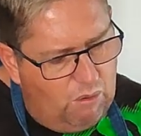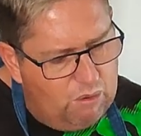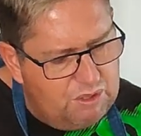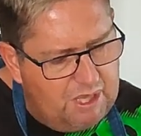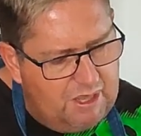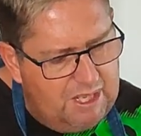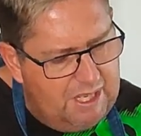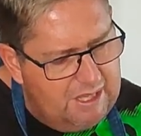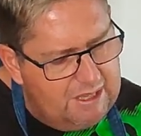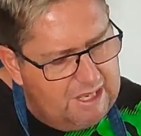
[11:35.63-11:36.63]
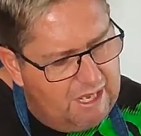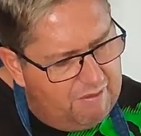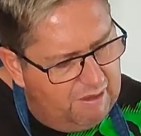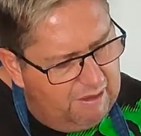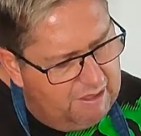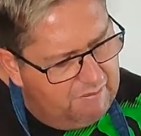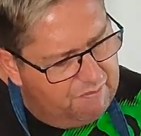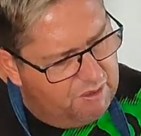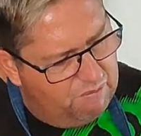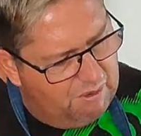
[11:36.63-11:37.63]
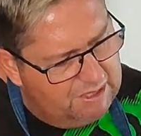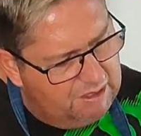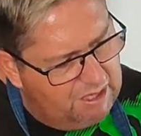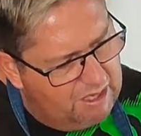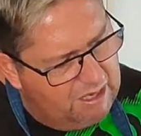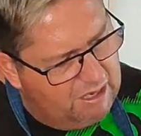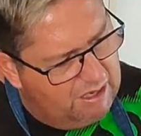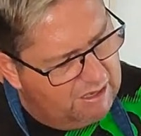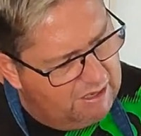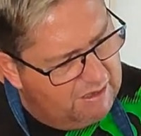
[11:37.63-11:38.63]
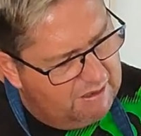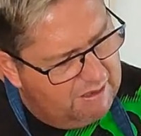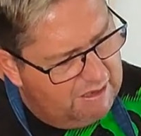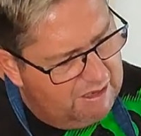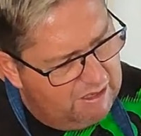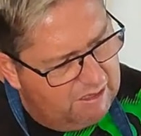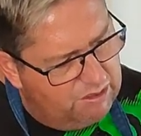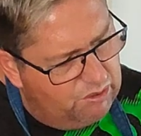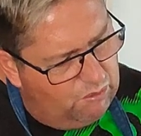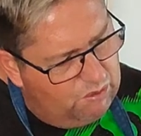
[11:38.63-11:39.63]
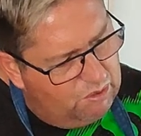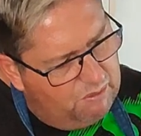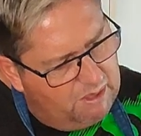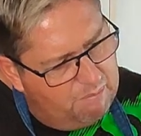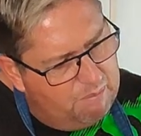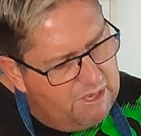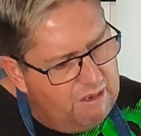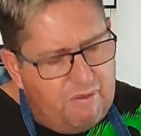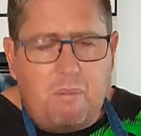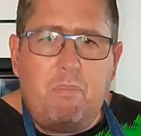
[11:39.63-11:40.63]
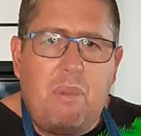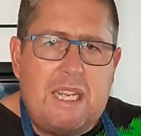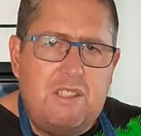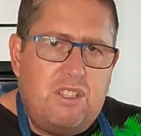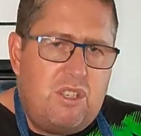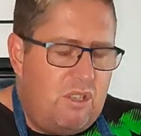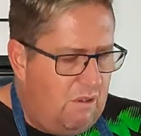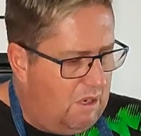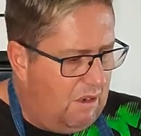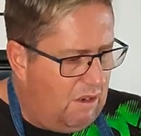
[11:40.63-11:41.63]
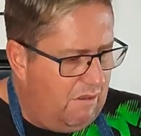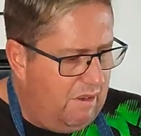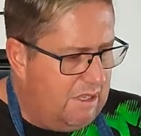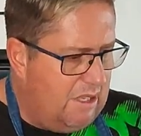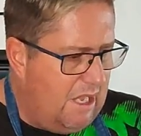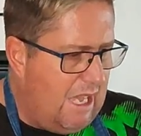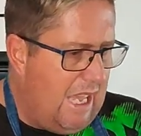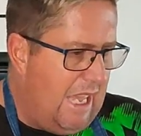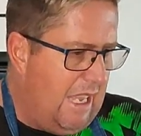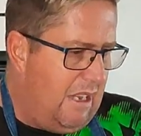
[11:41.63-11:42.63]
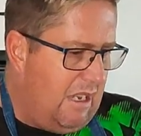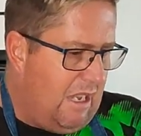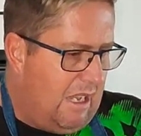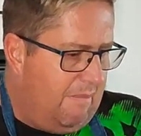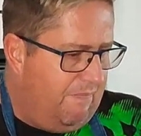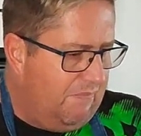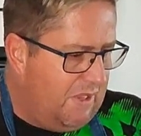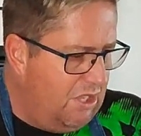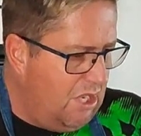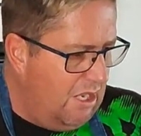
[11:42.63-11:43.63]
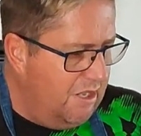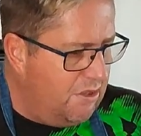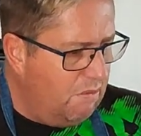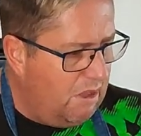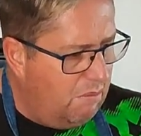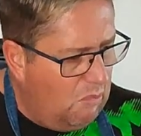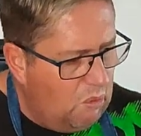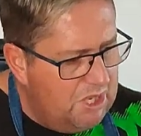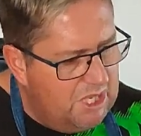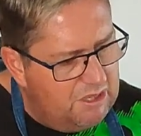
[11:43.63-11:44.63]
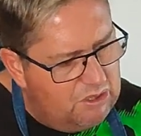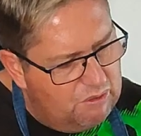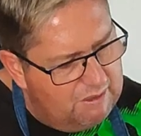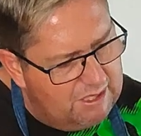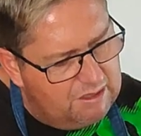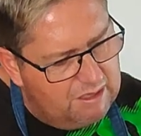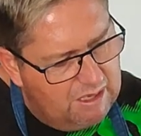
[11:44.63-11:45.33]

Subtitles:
Also the heat level, if you want a sauce with a bit of a punch, you can obviously add chilies with more heat to it,